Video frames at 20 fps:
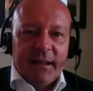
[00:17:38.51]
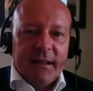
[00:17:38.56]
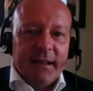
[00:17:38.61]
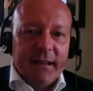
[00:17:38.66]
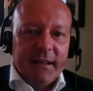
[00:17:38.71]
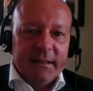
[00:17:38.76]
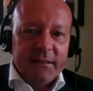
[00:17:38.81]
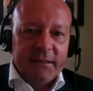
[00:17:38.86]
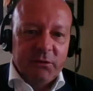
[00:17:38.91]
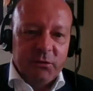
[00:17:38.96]

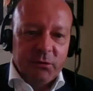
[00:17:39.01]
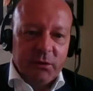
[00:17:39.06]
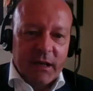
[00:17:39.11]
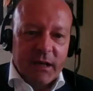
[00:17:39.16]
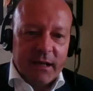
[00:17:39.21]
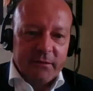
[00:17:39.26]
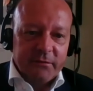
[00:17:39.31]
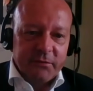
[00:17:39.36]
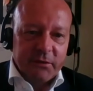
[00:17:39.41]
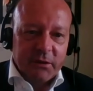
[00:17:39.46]
and to
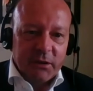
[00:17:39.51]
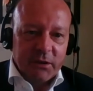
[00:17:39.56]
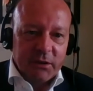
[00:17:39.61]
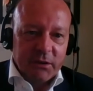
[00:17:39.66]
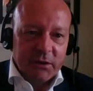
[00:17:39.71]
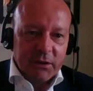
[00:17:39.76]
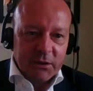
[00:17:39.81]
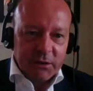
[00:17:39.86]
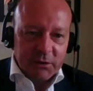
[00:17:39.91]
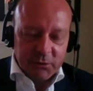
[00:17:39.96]
have
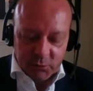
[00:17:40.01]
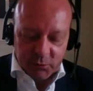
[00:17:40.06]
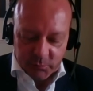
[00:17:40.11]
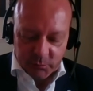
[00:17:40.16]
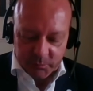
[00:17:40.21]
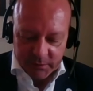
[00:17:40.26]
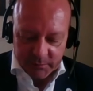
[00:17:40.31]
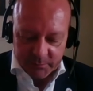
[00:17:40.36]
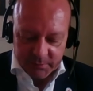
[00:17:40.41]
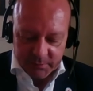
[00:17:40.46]
new
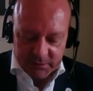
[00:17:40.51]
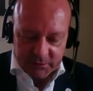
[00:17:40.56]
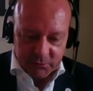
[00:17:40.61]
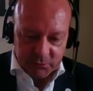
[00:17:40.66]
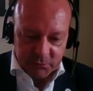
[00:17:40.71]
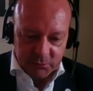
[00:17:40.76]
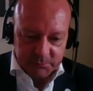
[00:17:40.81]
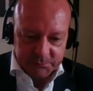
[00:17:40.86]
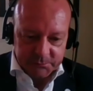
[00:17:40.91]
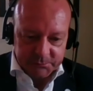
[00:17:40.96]
people
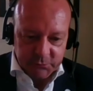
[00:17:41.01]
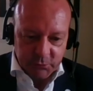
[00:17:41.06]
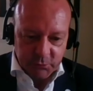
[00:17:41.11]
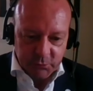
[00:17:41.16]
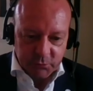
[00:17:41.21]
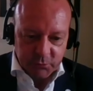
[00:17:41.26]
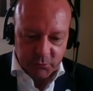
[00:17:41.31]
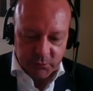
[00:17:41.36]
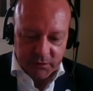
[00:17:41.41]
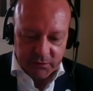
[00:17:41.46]
to
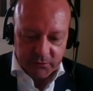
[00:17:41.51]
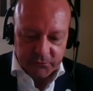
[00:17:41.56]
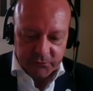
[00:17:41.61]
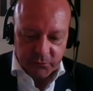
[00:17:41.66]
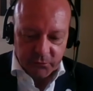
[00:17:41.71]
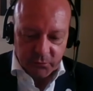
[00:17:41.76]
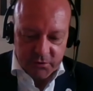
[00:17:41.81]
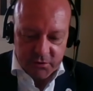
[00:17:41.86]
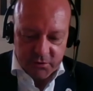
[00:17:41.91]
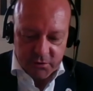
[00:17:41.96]

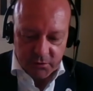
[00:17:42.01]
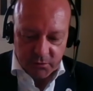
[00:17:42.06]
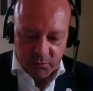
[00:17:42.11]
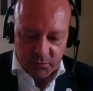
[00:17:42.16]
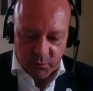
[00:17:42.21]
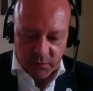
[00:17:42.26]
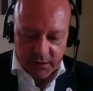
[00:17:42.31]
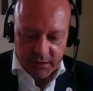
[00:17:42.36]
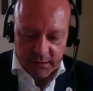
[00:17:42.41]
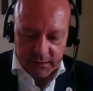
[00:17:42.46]
reinforce
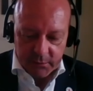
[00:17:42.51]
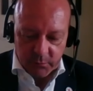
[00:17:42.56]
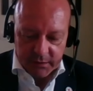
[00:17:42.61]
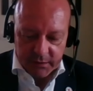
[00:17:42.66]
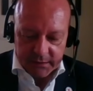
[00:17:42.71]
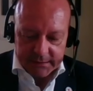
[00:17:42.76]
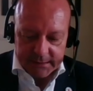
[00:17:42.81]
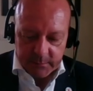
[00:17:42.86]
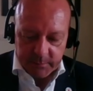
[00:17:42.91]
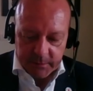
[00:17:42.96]
where
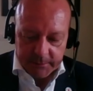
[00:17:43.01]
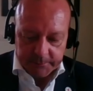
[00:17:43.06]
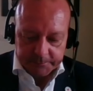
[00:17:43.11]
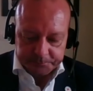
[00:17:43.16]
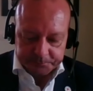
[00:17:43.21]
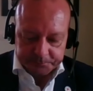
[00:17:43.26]
need be.